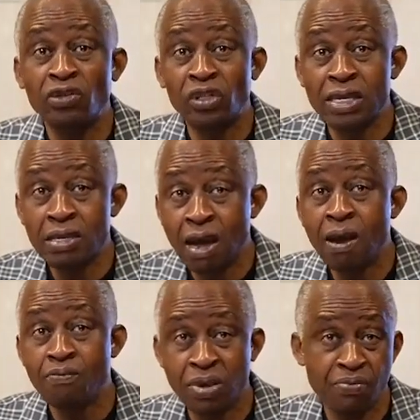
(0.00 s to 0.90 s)
the young
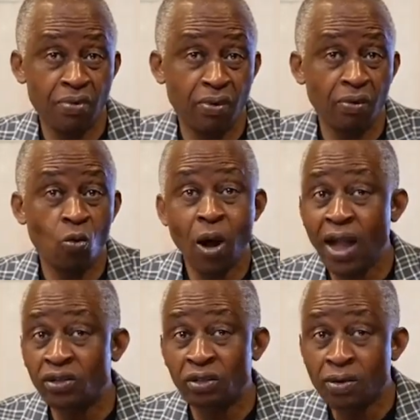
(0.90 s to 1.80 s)
people,
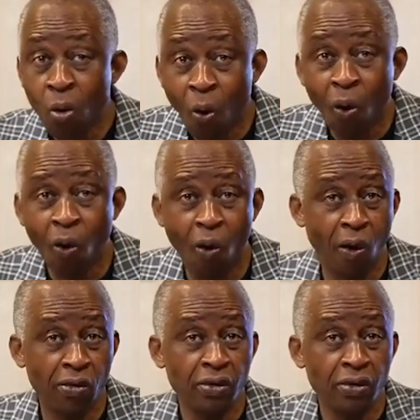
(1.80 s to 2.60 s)
watch and all.